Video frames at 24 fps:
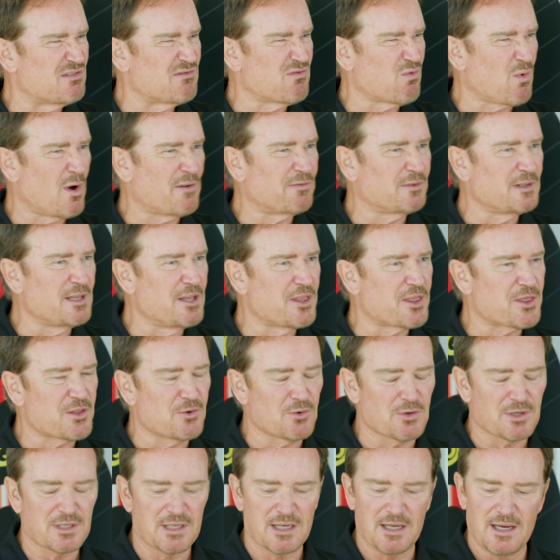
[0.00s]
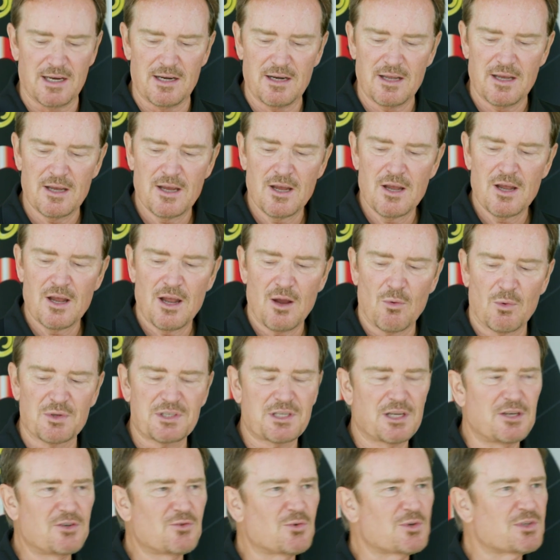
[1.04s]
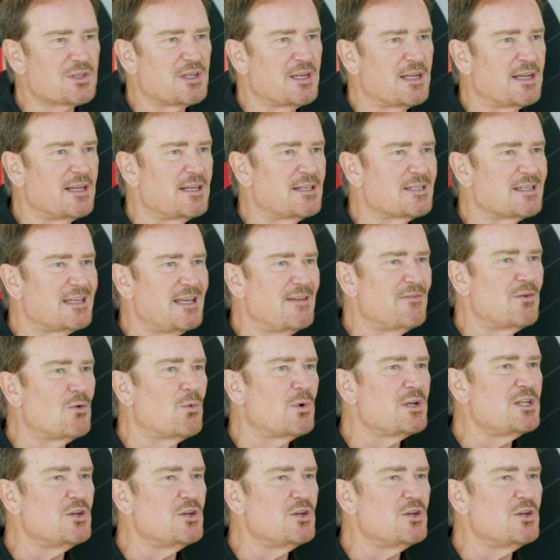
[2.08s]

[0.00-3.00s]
of roughly 13. And what's interesting is even when